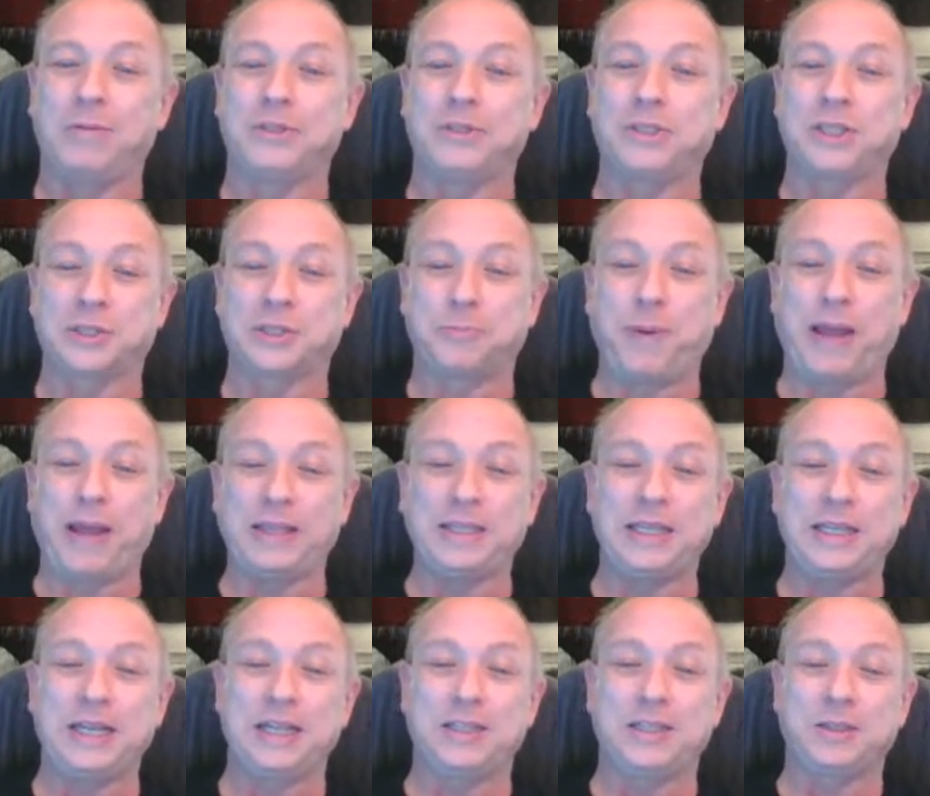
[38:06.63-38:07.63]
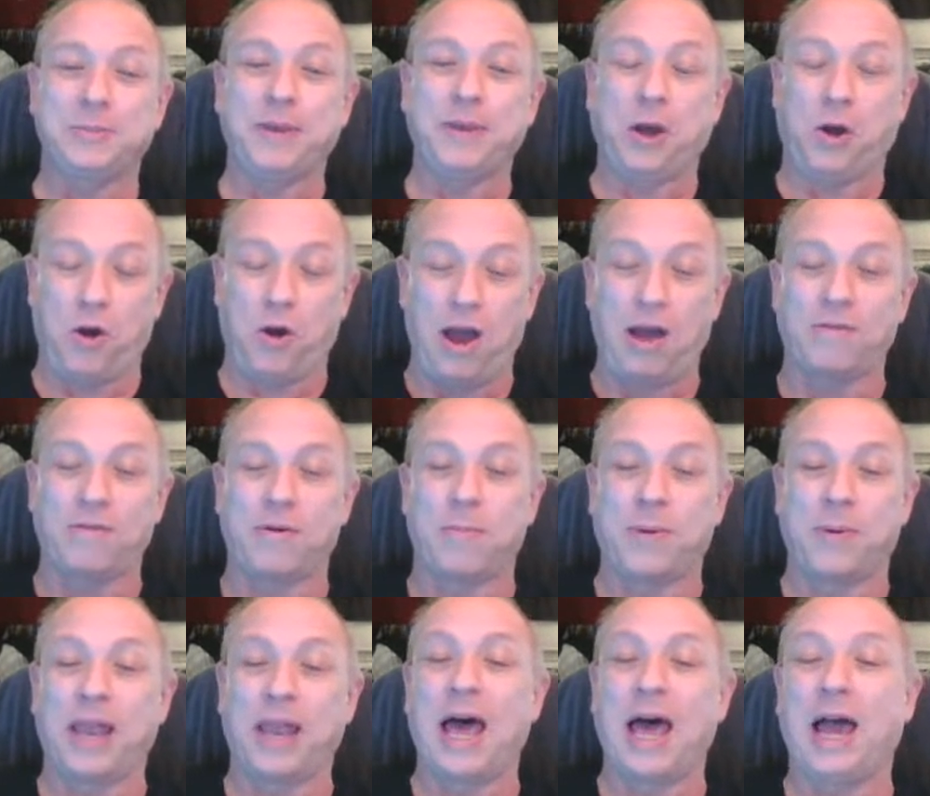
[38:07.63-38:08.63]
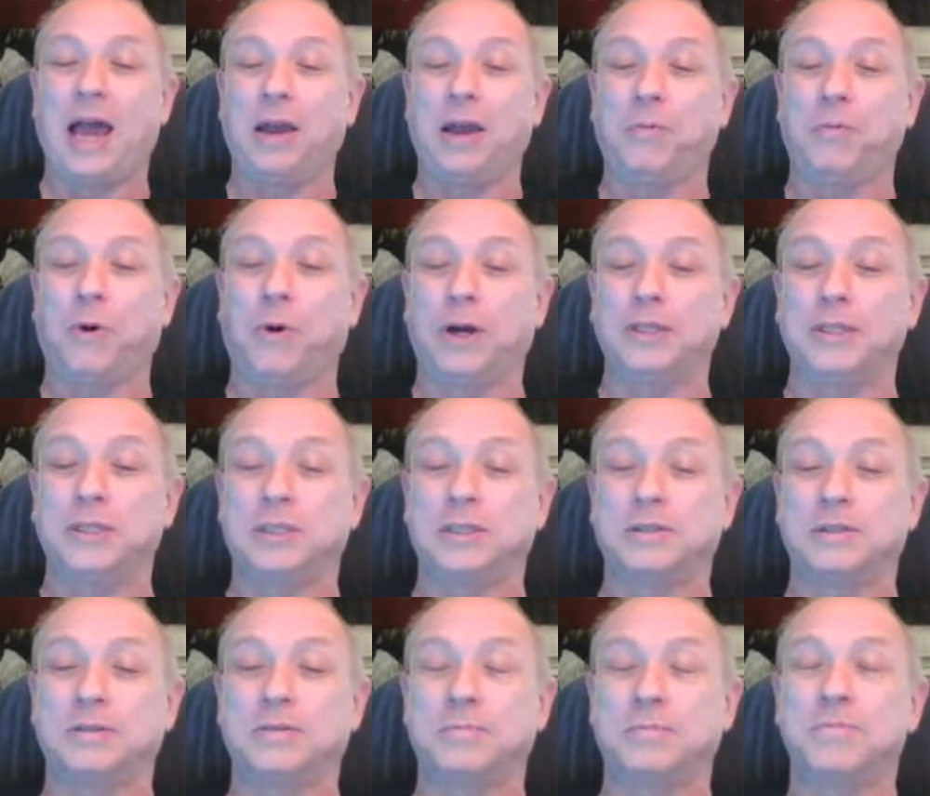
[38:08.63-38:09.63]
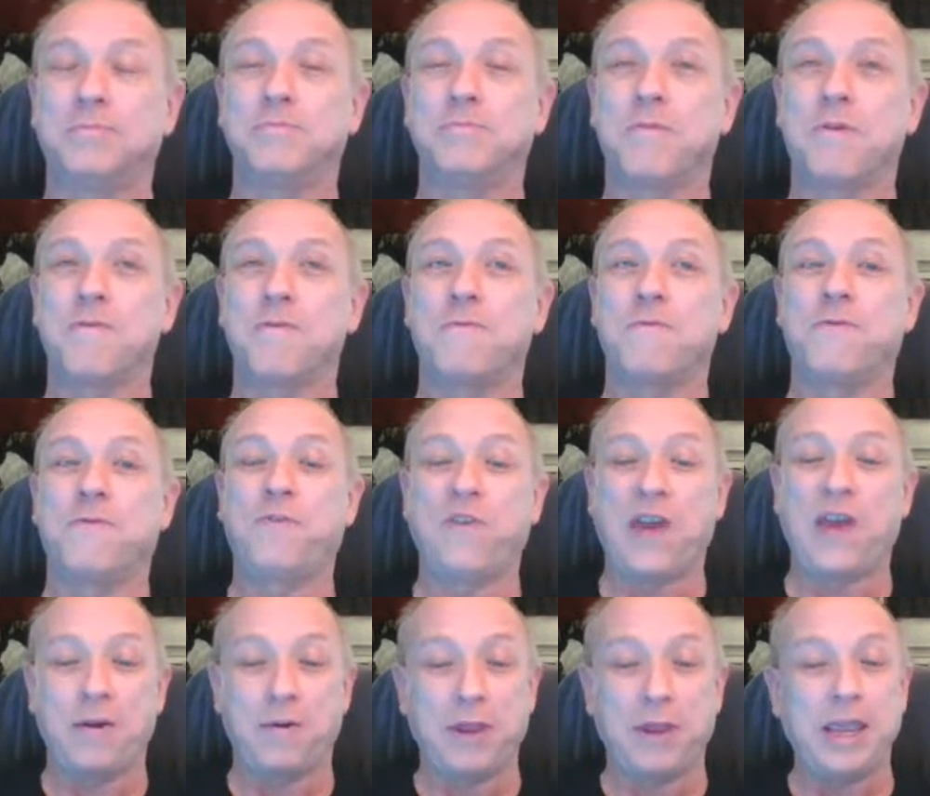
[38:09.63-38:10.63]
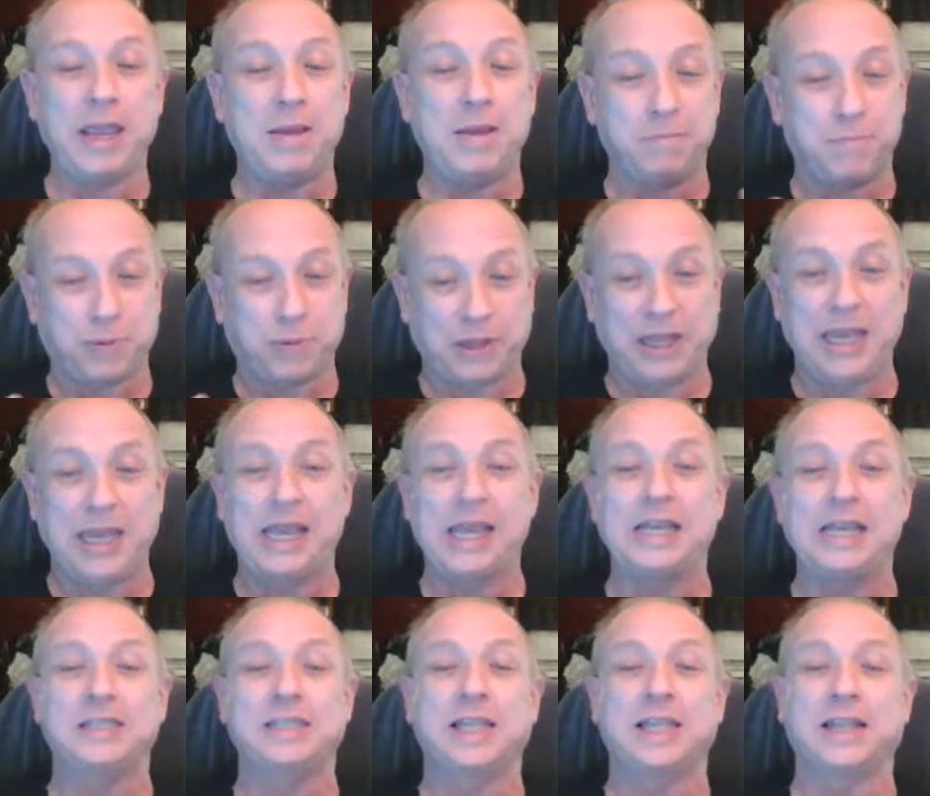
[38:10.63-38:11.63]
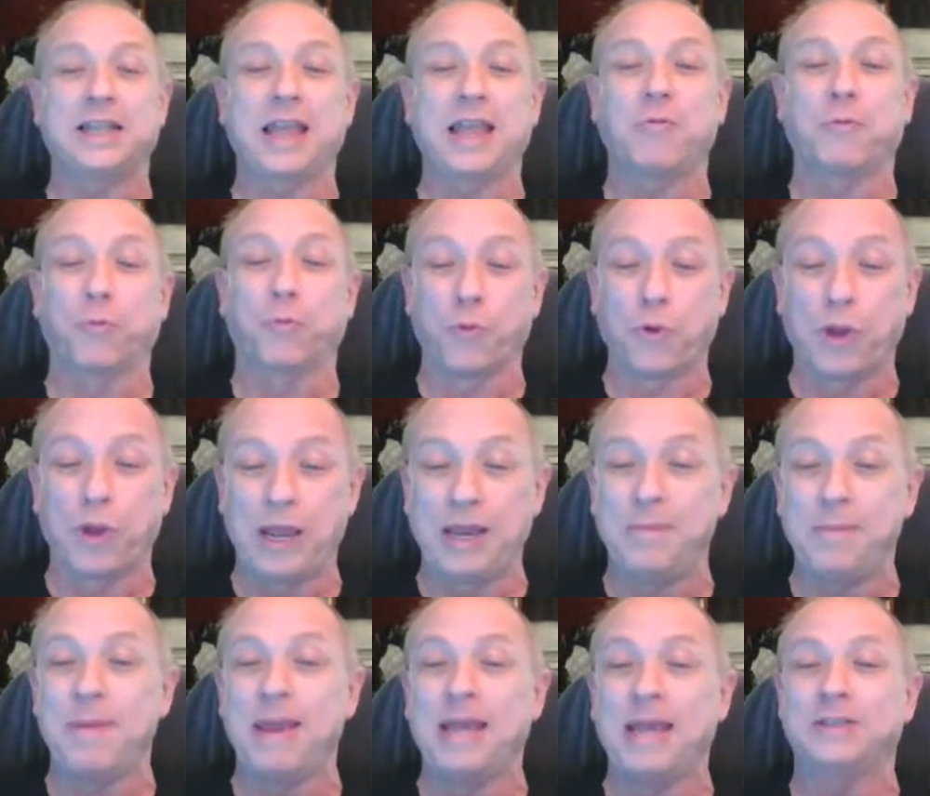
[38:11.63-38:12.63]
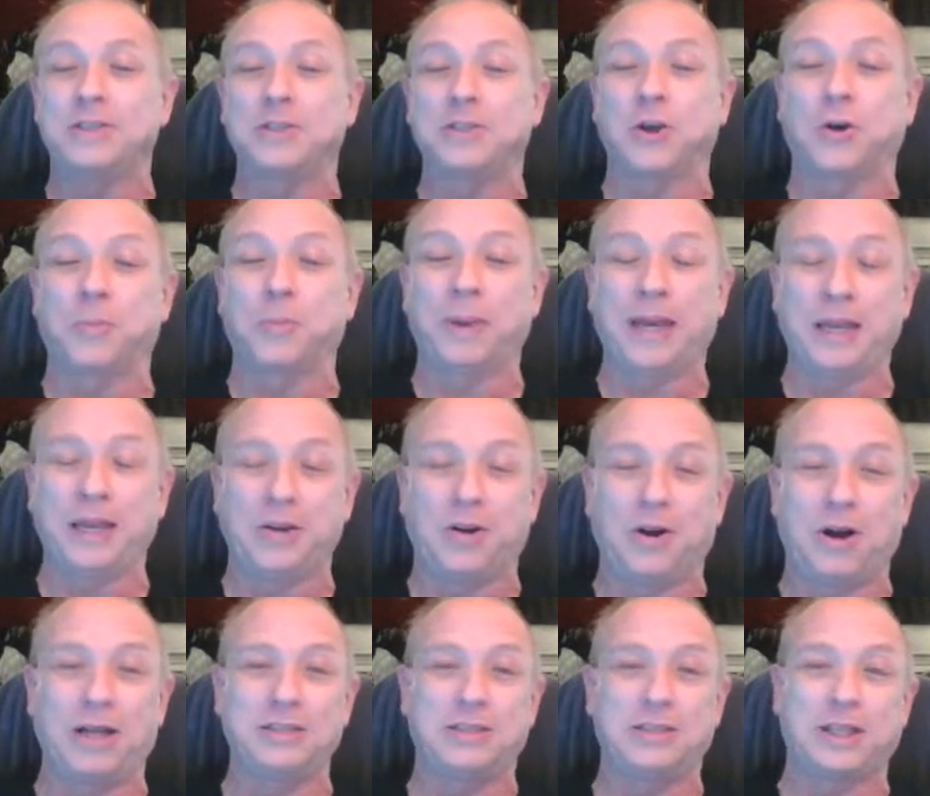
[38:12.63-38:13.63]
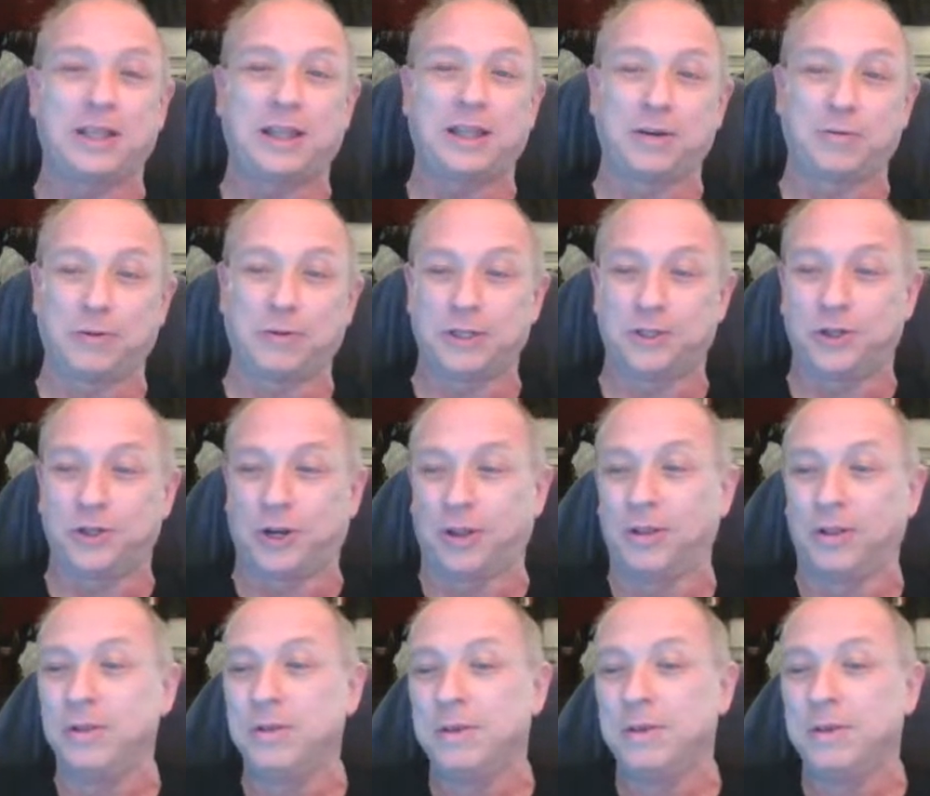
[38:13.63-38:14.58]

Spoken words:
expecting it to be horrible. I was very pleased that they really made so many nods to the original.